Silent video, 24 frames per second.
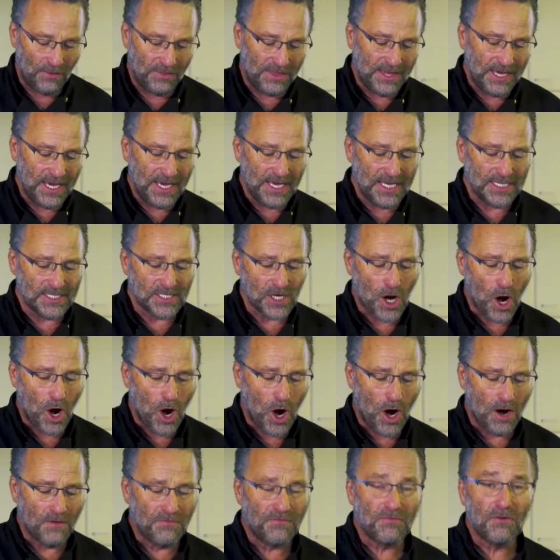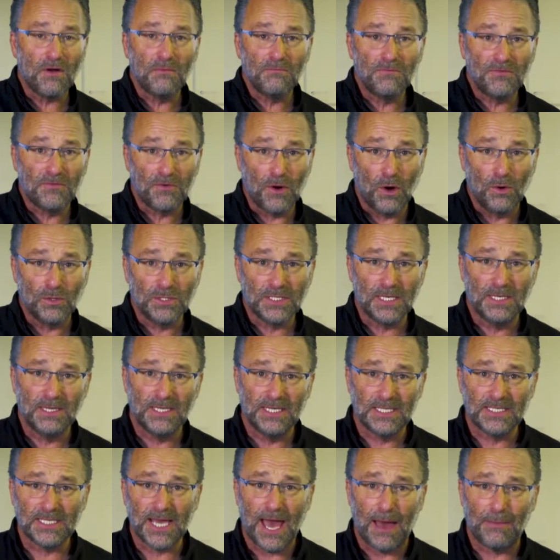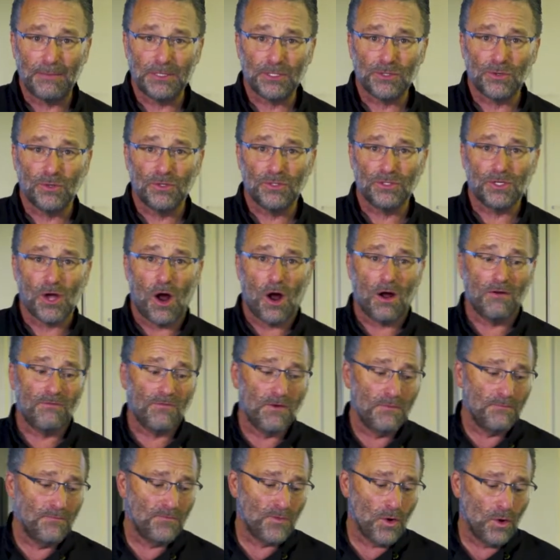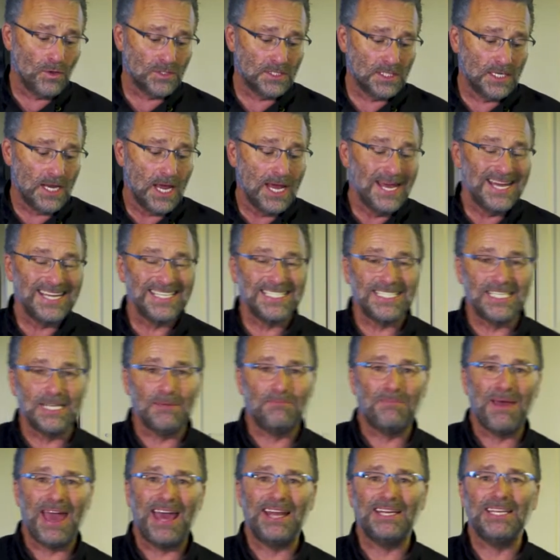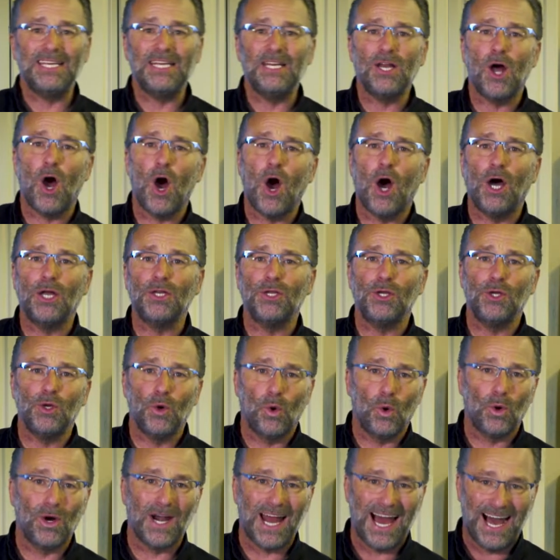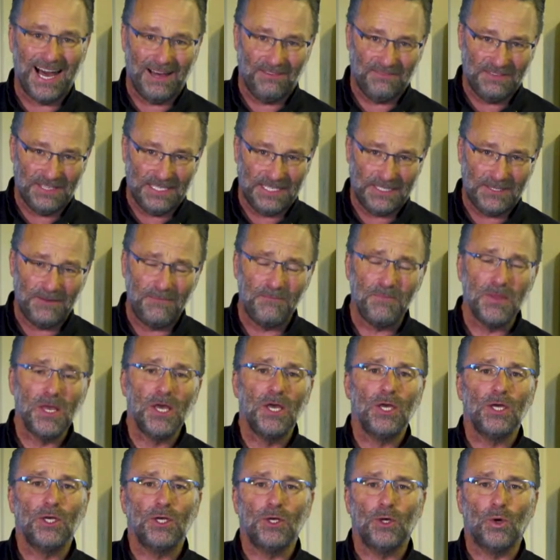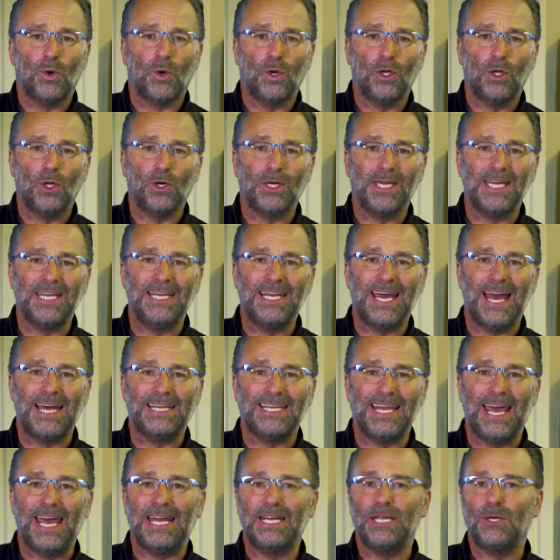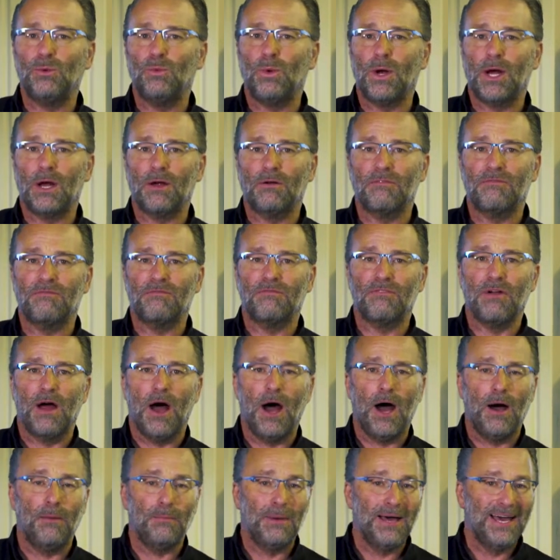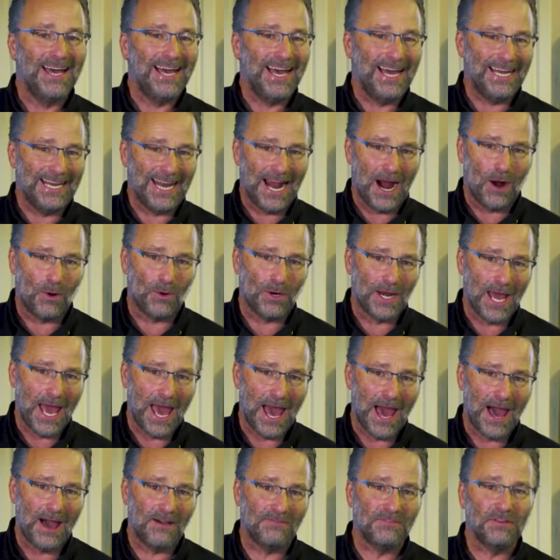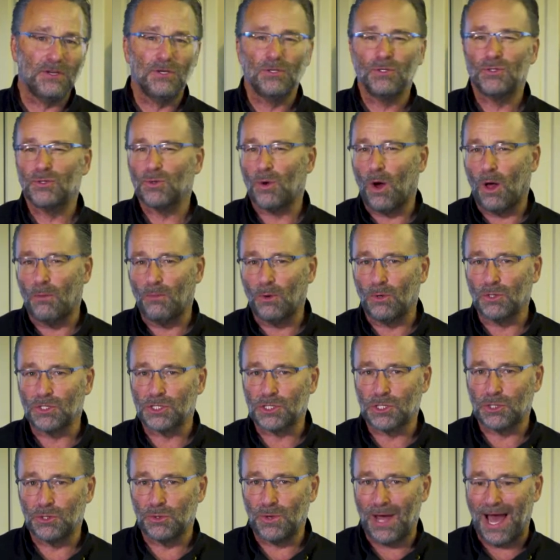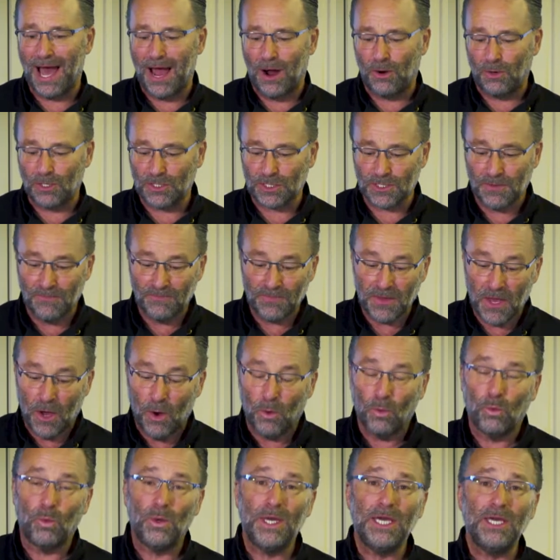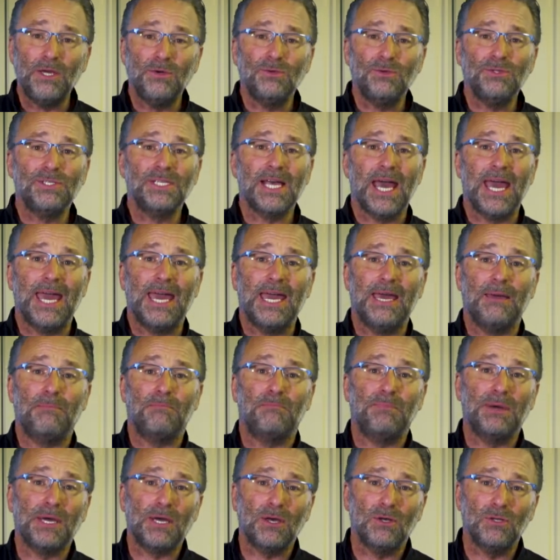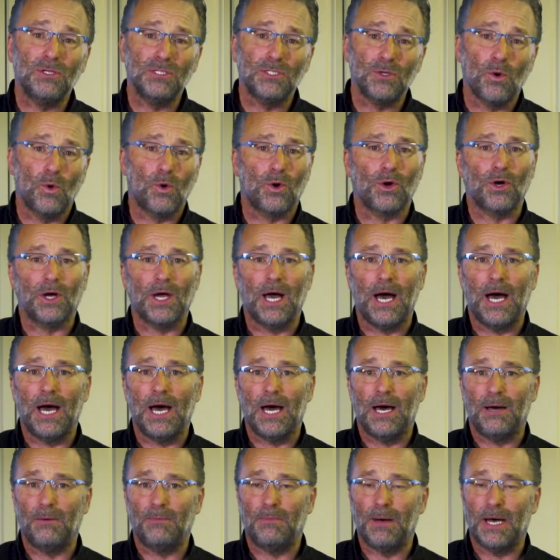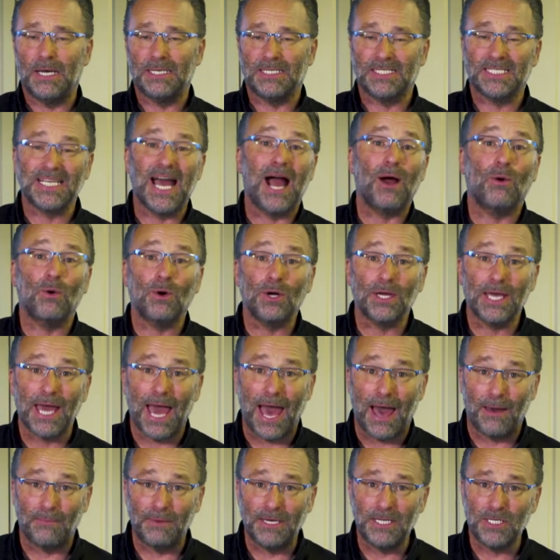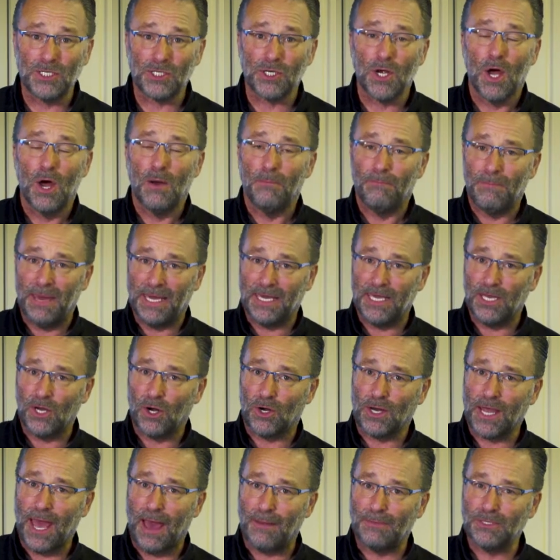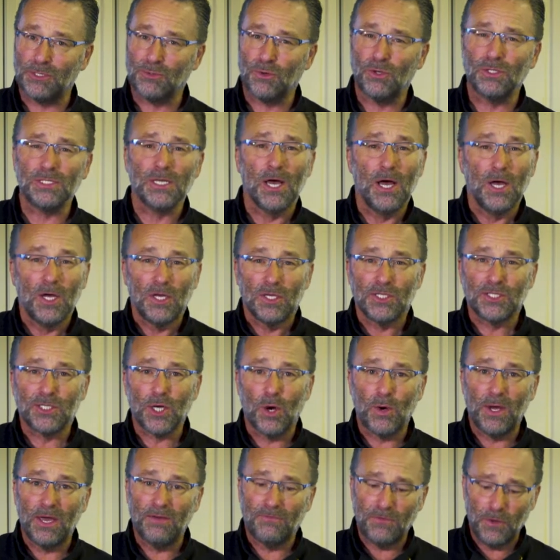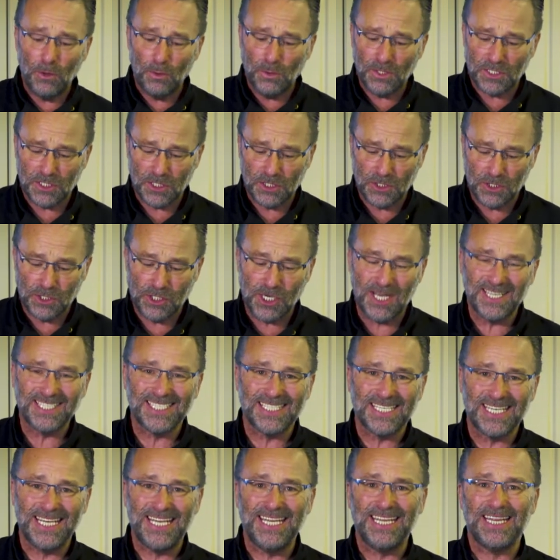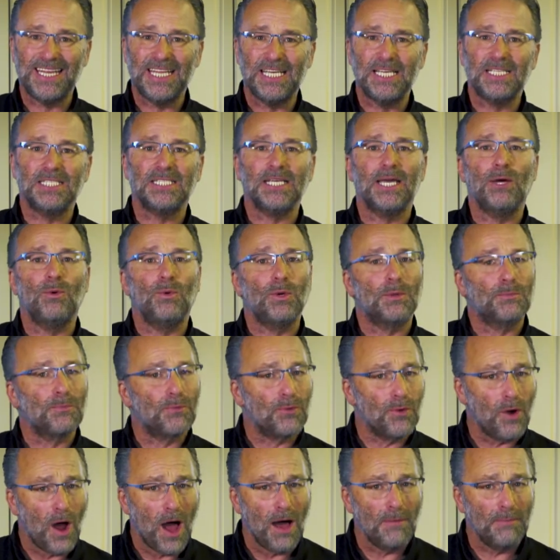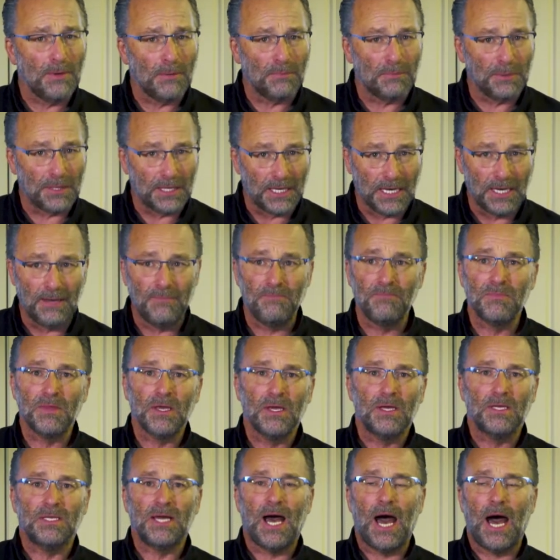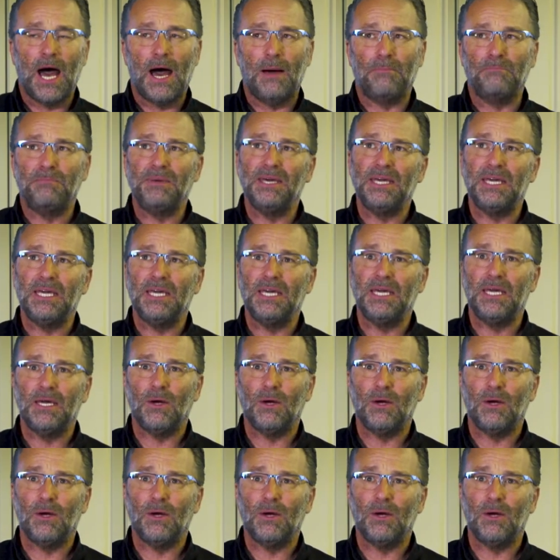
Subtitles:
these are from frozen. These cabbage rolls are from frozen. Depending on your oven, you're looking at anywhere from an hour and a half to almost 2 hours. We use a pickled or a sour cabbage making our cabbage rolls. So if you was to just eat this, it would probably be